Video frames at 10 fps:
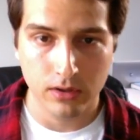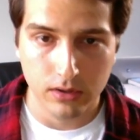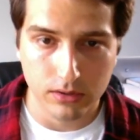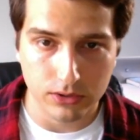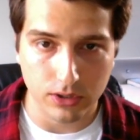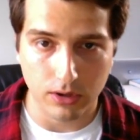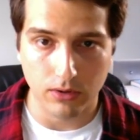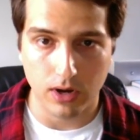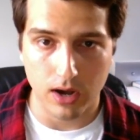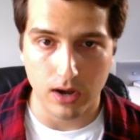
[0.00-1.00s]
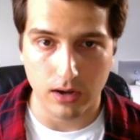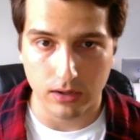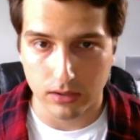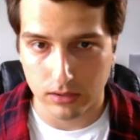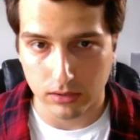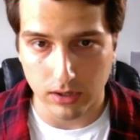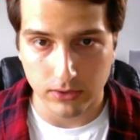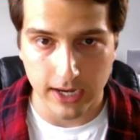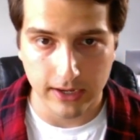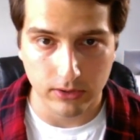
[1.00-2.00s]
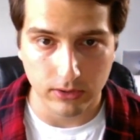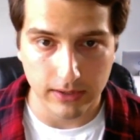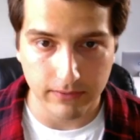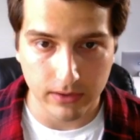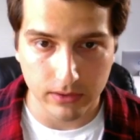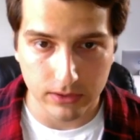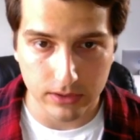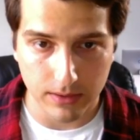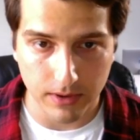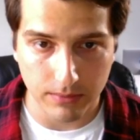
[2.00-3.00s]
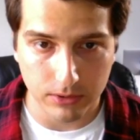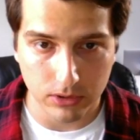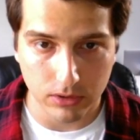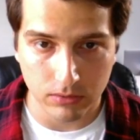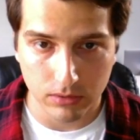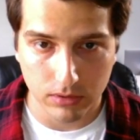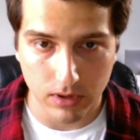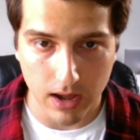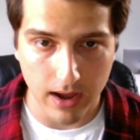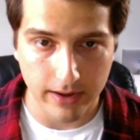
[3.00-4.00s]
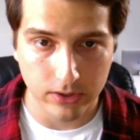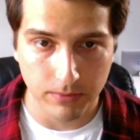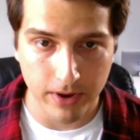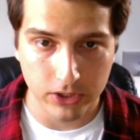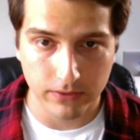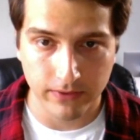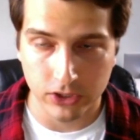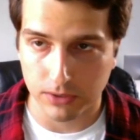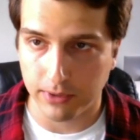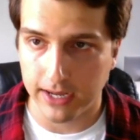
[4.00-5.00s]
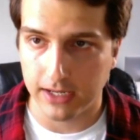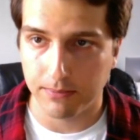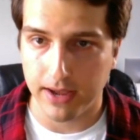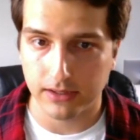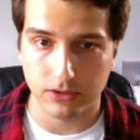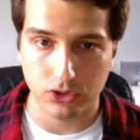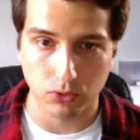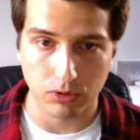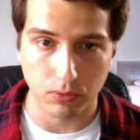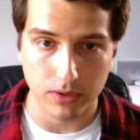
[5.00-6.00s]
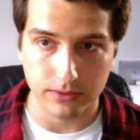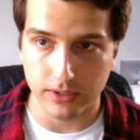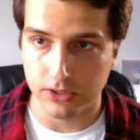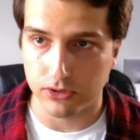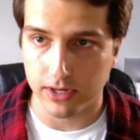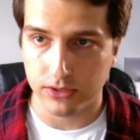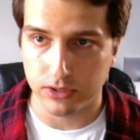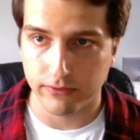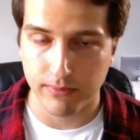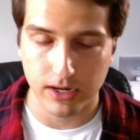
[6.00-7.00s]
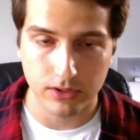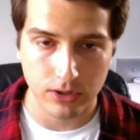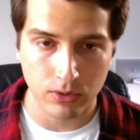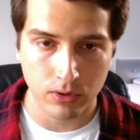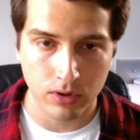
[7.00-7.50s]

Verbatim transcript: So uh, you know, take it or leave it. It's up, up to you. I, I do eventually plan to get back to the shorter ones. These are easier for me to do,